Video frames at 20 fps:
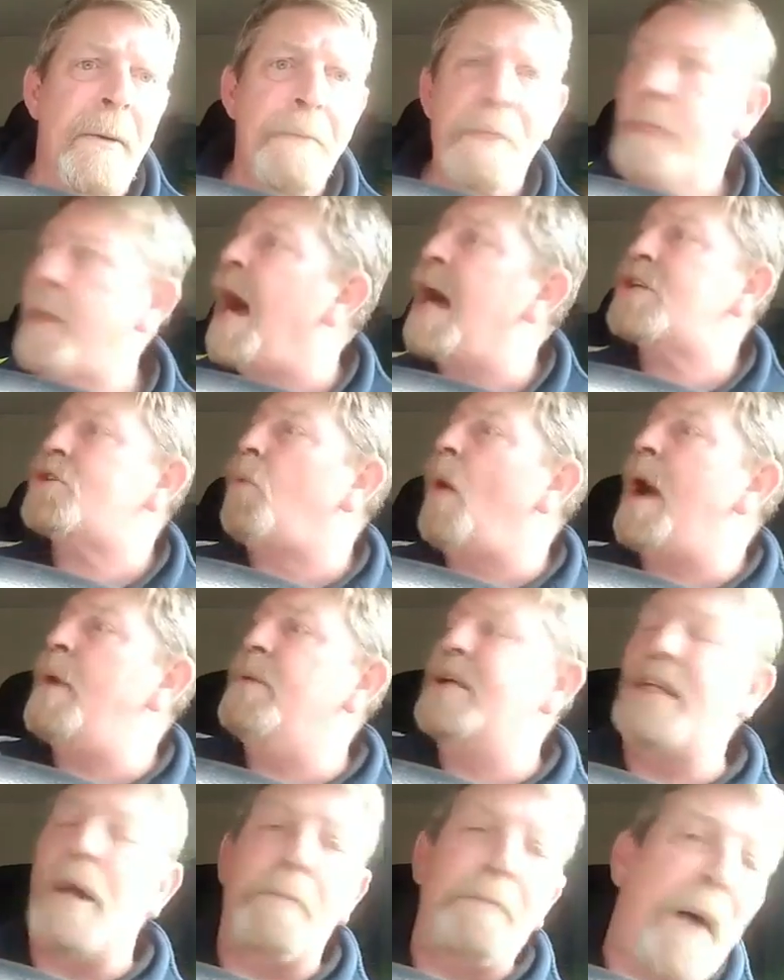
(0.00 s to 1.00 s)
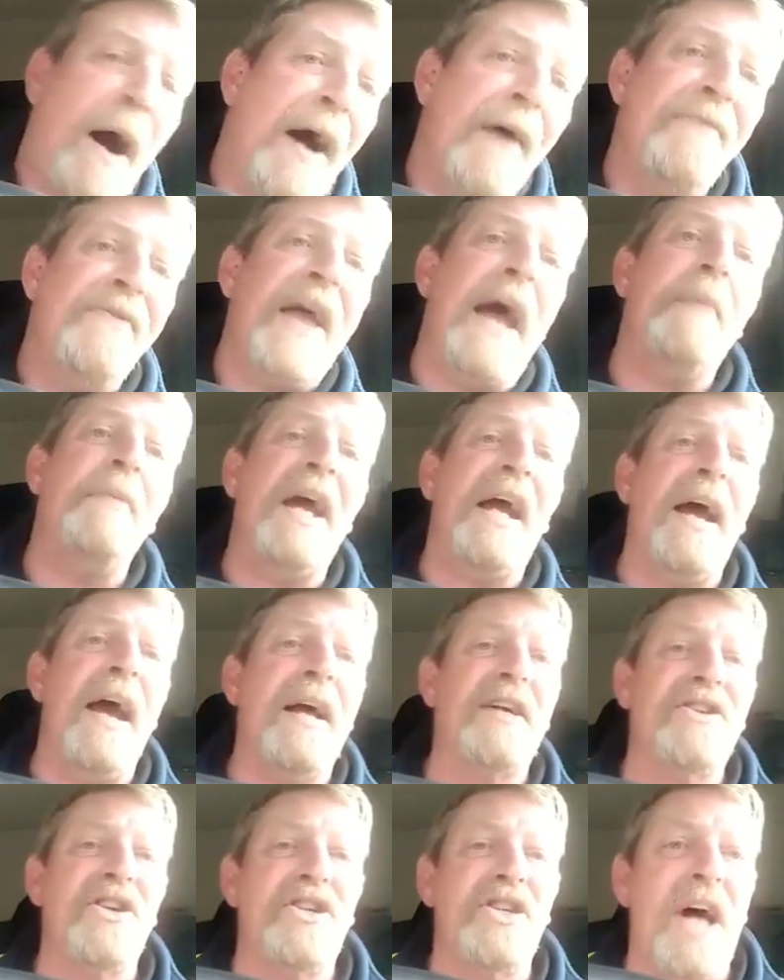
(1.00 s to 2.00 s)
That's why with the pandemic
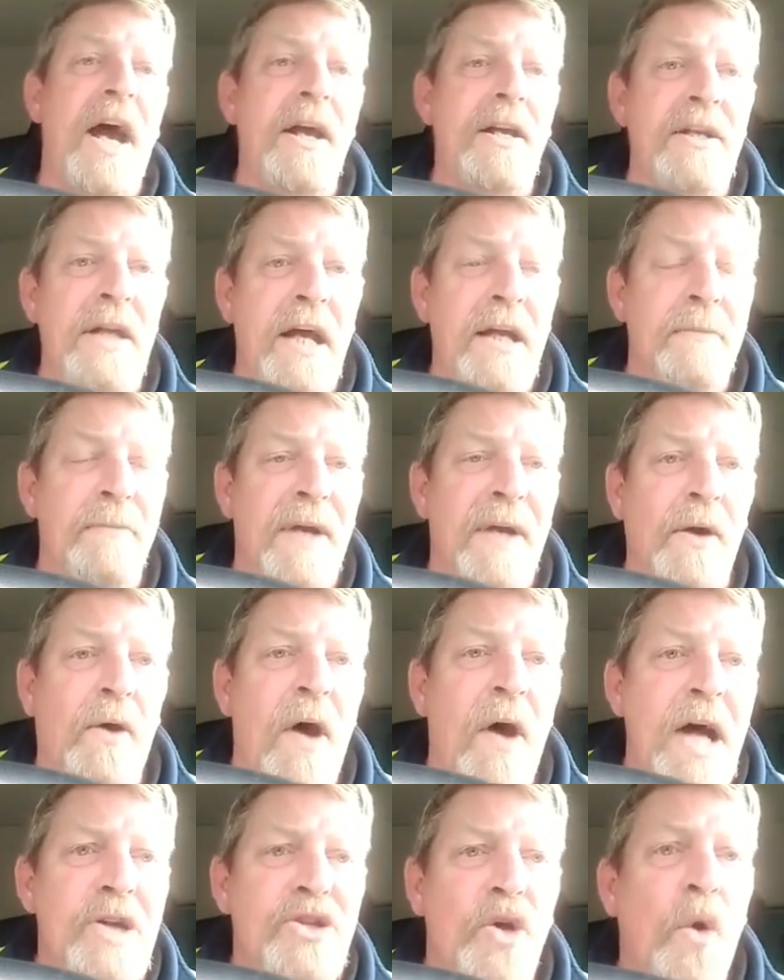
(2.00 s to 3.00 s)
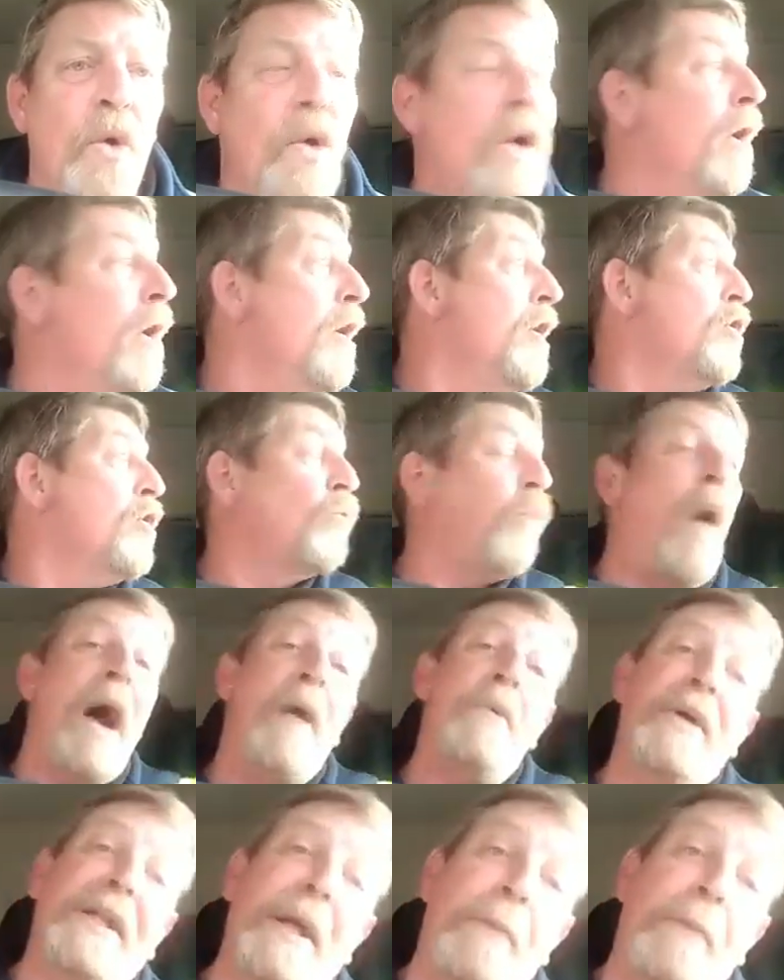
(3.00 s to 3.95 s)
exercise in Edinburgh and Glasgow, it's why with the